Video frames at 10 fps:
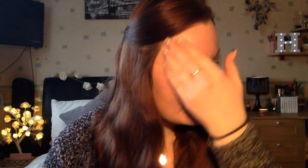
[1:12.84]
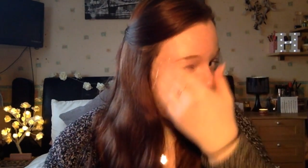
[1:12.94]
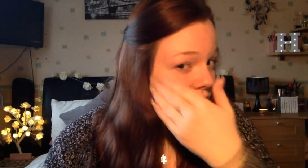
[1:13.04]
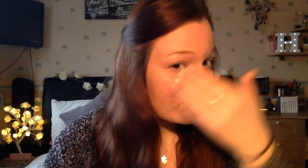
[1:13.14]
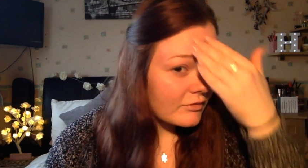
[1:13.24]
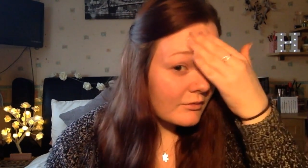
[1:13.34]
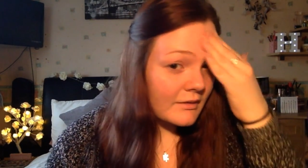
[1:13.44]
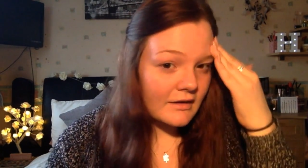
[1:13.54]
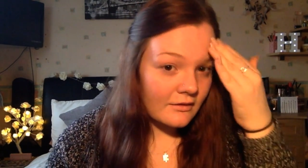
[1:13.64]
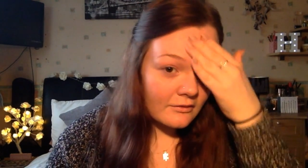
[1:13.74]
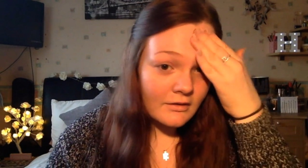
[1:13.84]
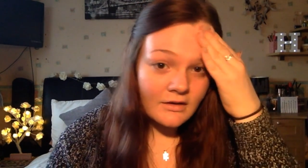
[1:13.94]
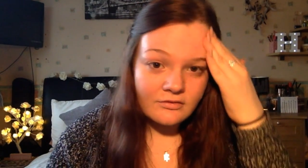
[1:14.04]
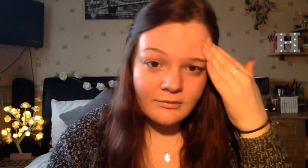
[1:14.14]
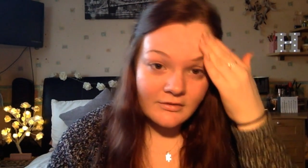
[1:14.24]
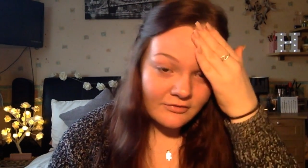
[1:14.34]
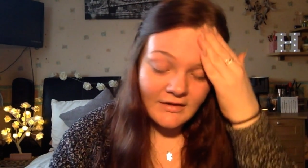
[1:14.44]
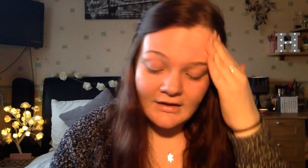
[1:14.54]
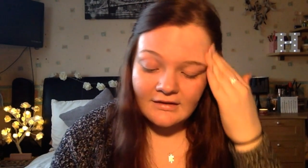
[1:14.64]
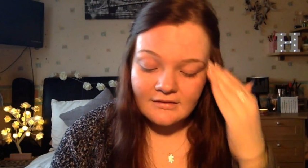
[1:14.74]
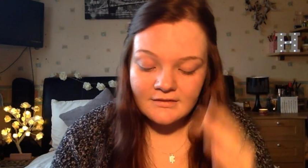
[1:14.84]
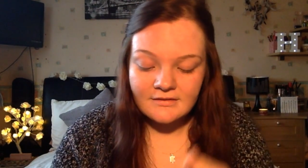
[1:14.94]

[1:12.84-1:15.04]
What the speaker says: everywhere, all over my face.